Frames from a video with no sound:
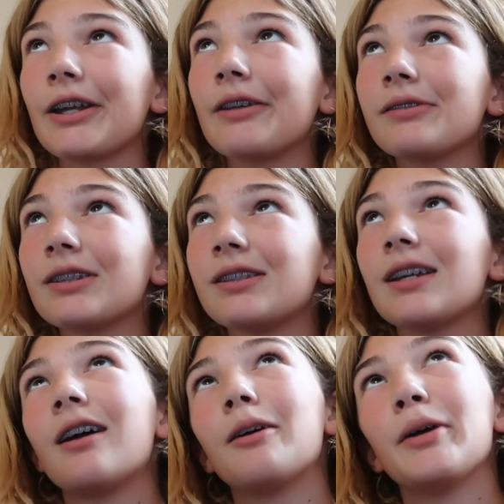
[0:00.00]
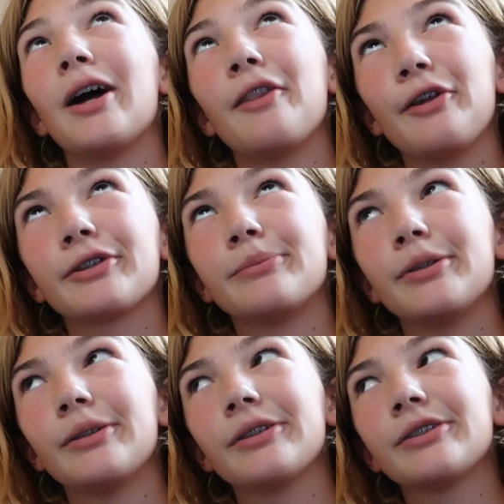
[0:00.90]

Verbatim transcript: accounts because I got on my other computer.